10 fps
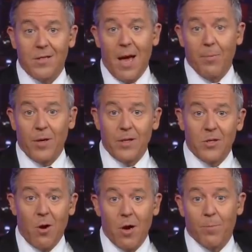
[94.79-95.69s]
deputies
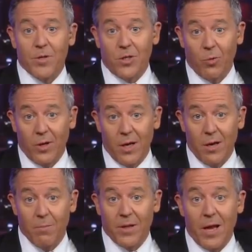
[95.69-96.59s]
started pursuing
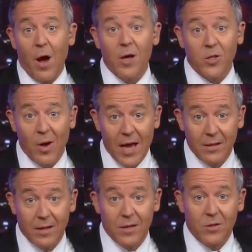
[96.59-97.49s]
him, but they also
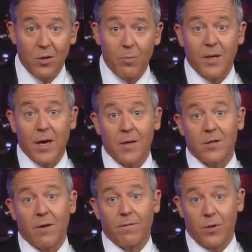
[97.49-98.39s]
ended it too because
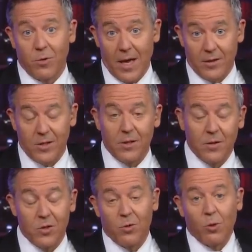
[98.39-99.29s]
of, you guessed it,
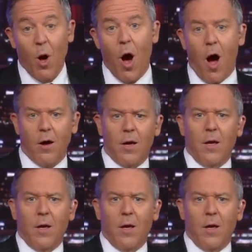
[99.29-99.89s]
the new law.